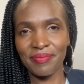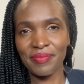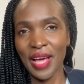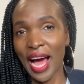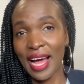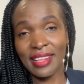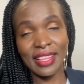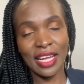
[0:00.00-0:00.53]

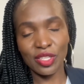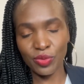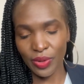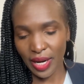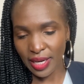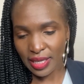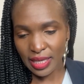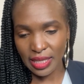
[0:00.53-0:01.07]
And that's what
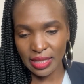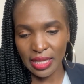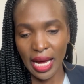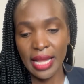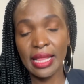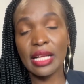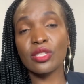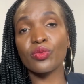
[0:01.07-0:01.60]
I did.
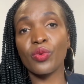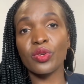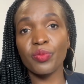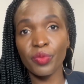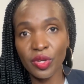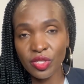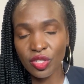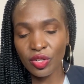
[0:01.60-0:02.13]
And that's what
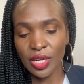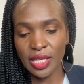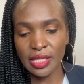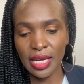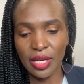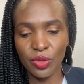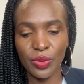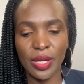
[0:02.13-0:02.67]
most students
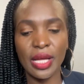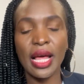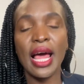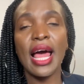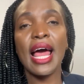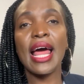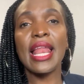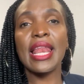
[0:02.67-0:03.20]
are doing.
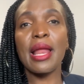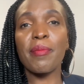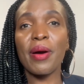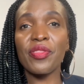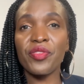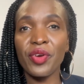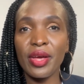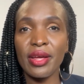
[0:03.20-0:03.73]
Number
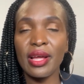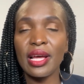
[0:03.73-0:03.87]
three,